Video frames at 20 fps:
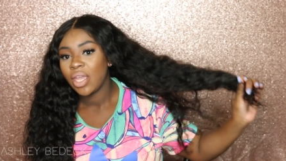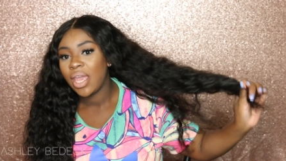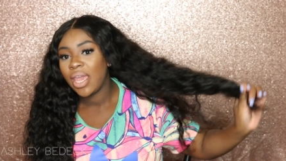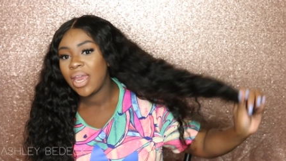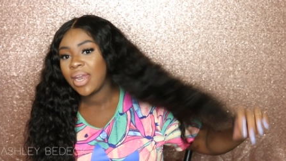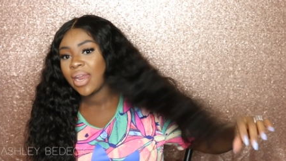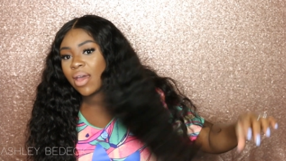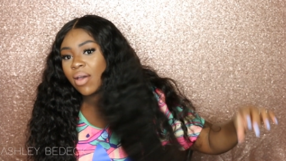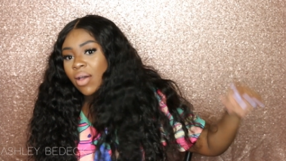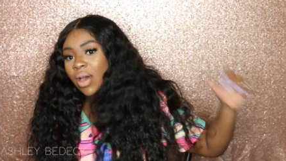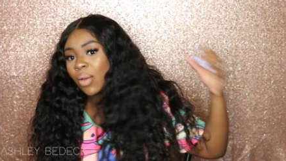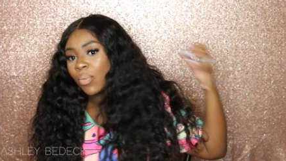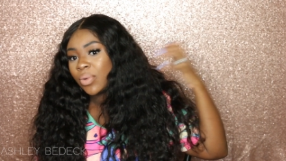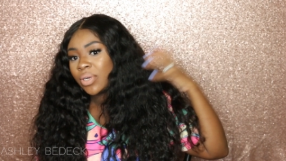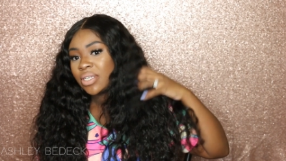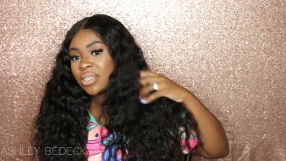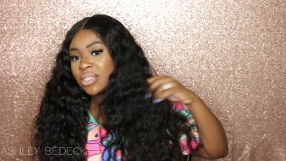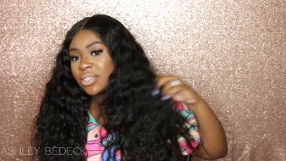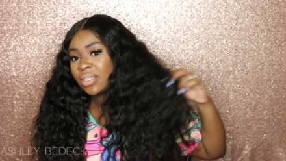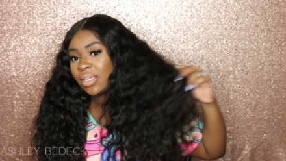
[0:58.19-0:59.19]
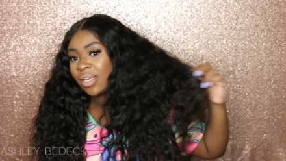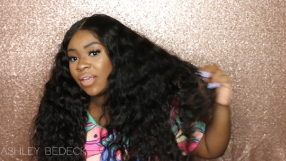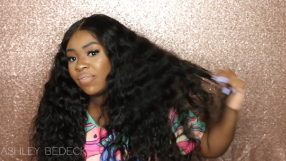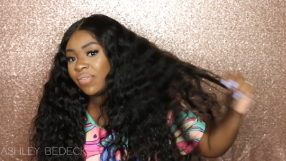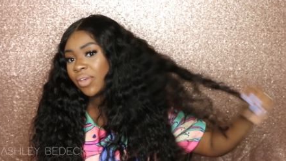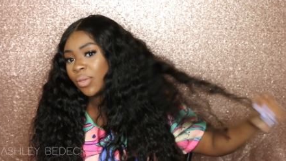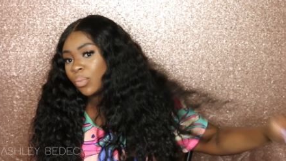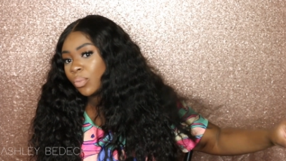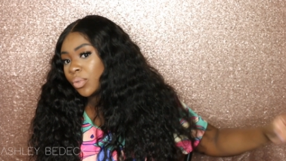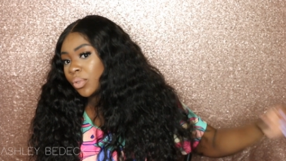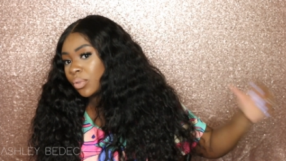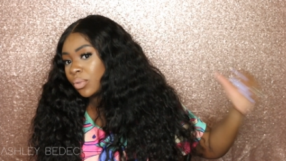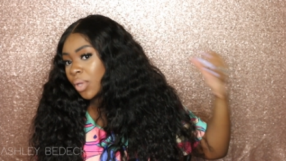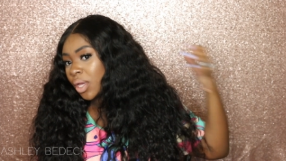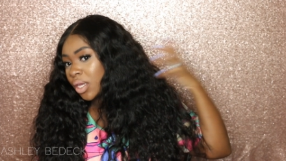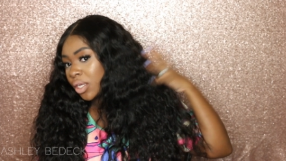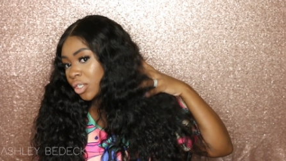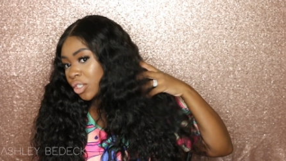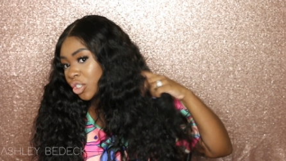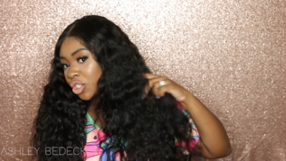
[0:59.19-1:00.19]
And now I want to see if it will
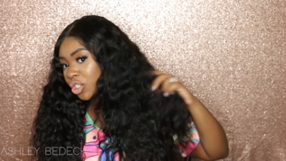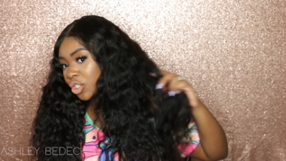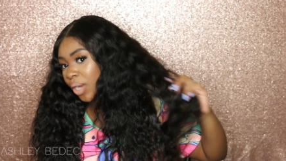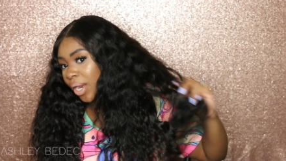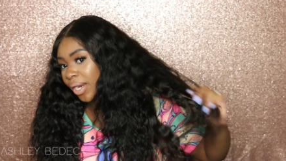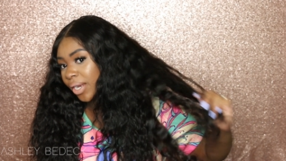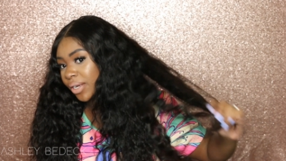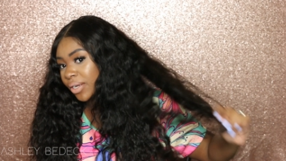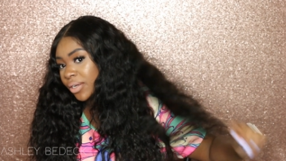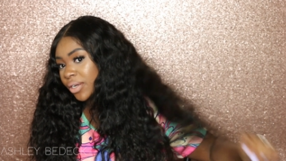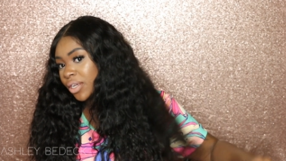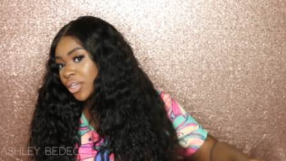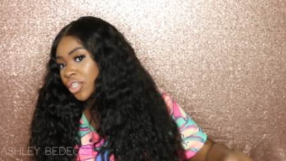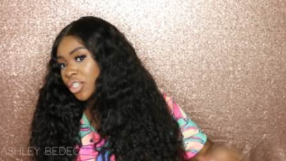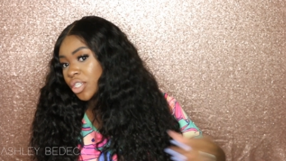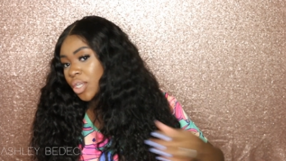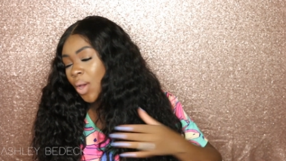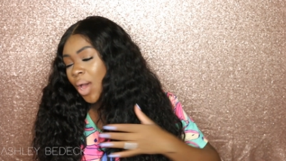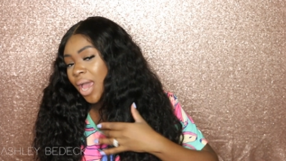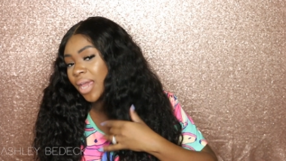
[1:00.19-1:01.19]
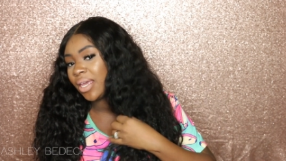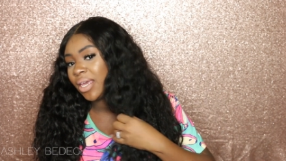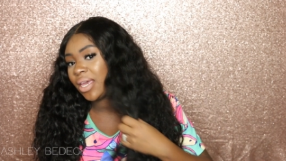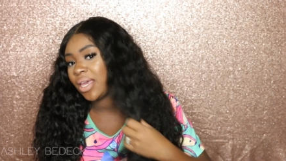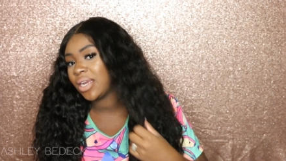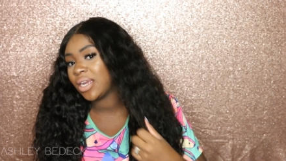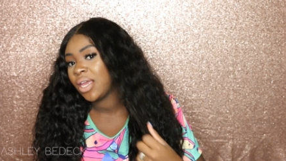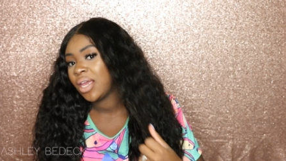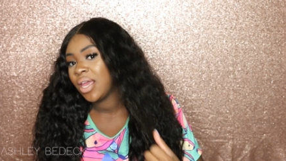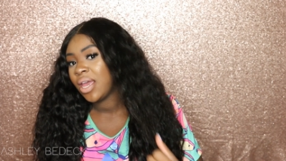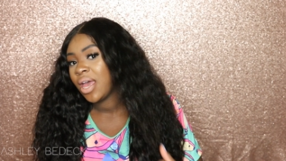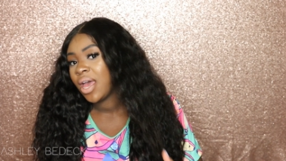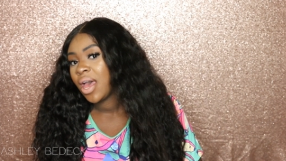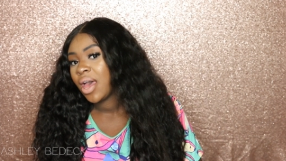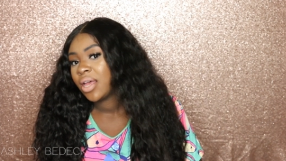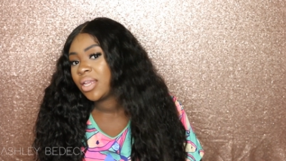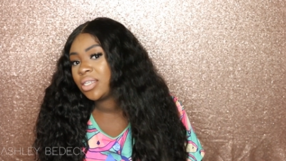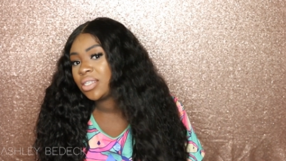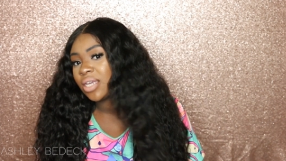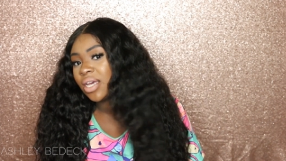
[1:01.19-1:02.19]
straighten. So I get
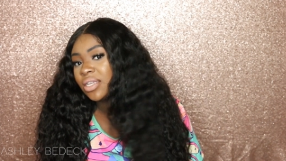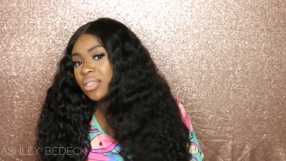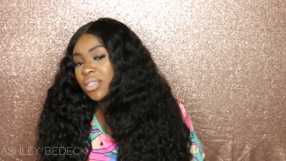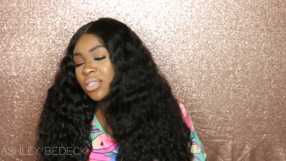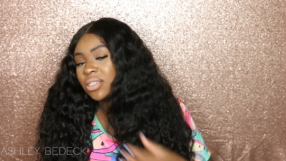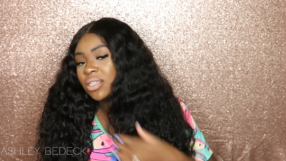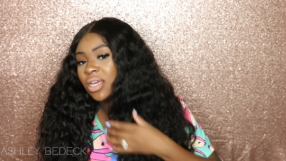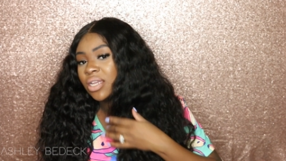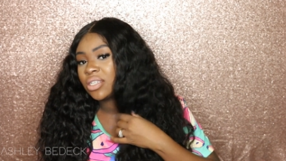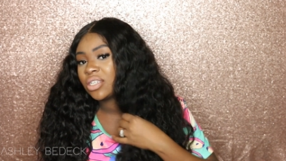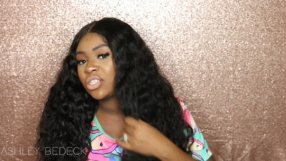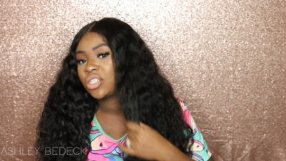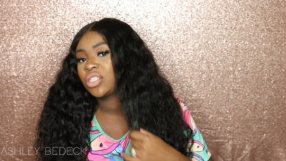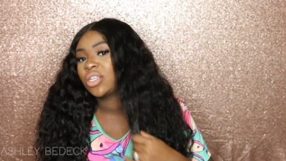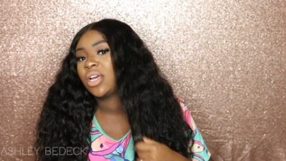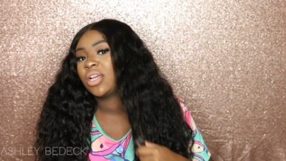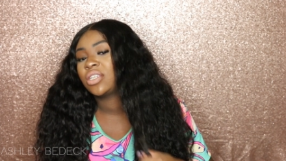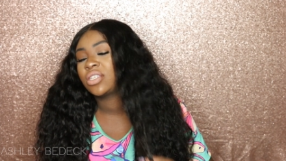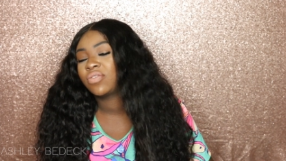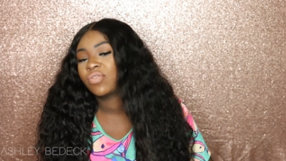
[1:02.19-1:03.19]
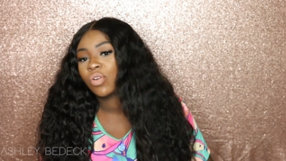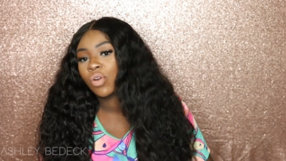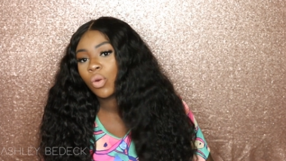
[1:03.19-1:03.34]
tons and tons and tons of